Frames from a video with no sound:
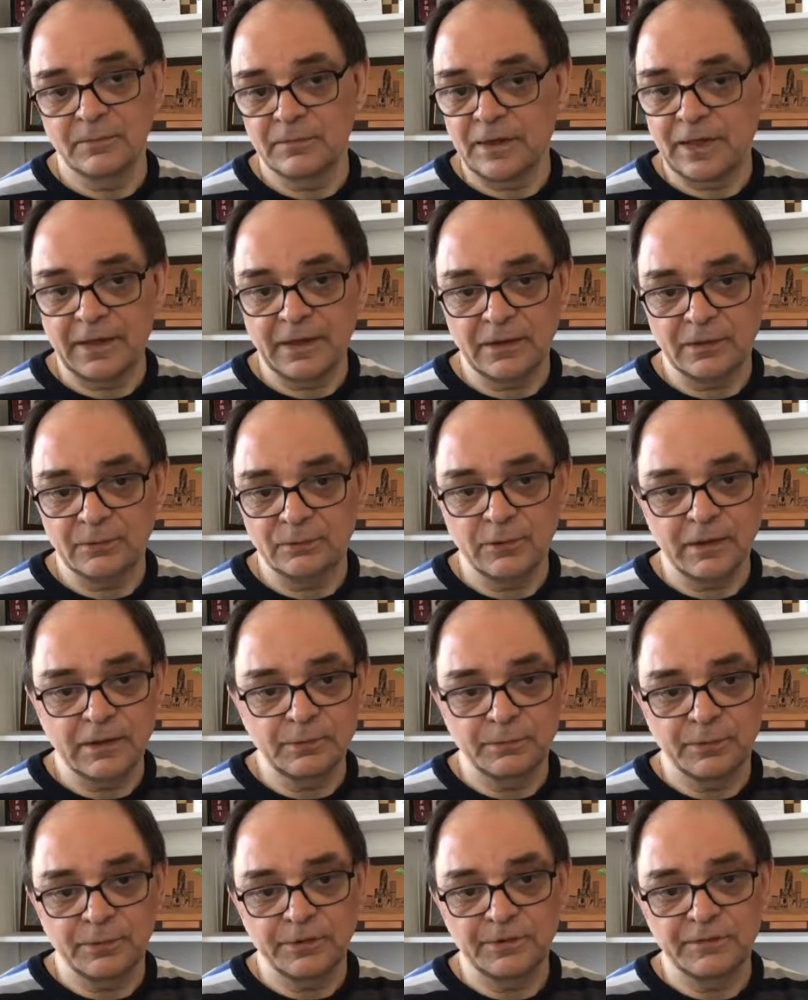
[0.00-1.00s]
like
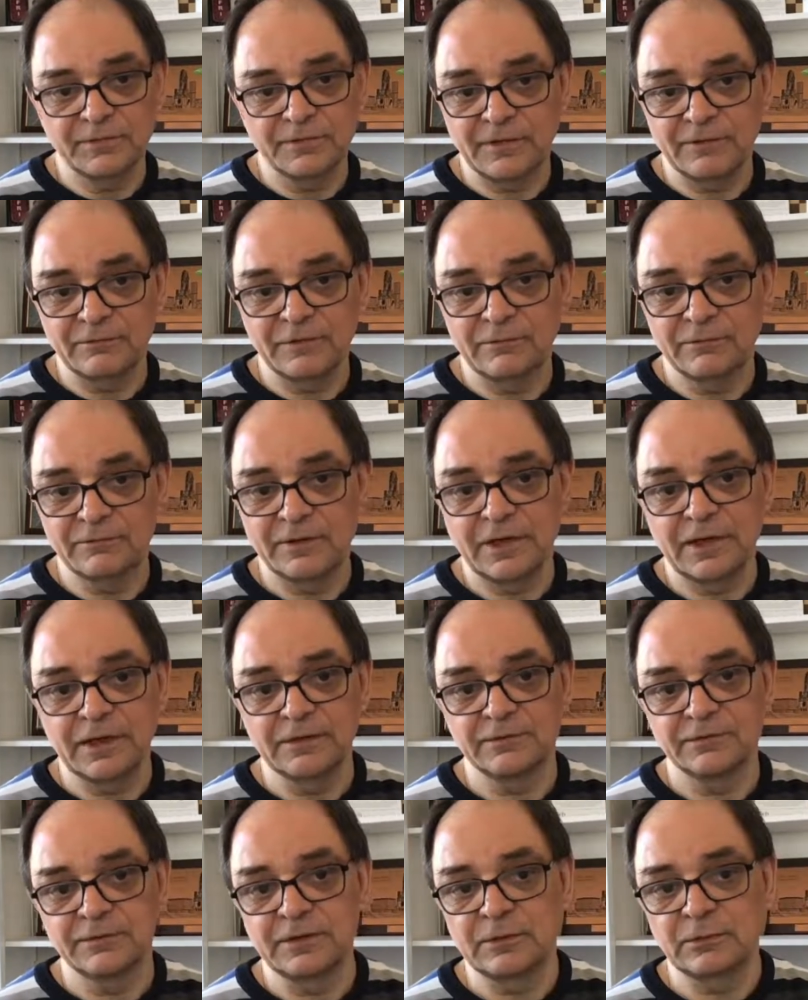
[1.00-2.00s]

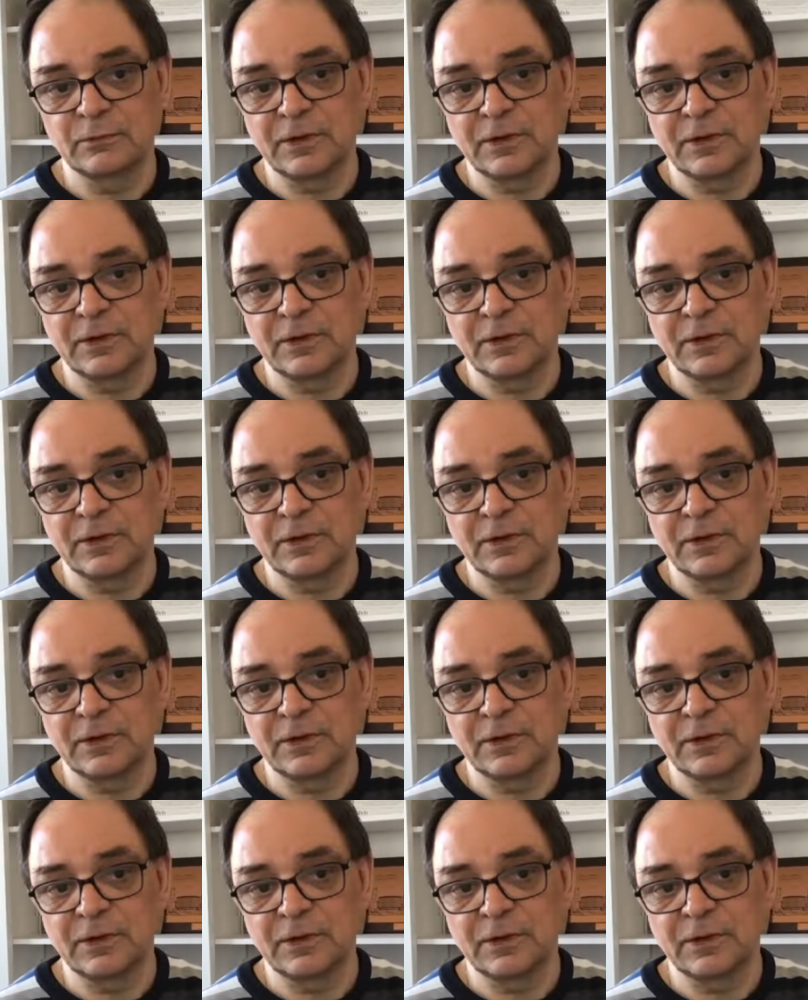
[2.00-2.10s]
1.75 and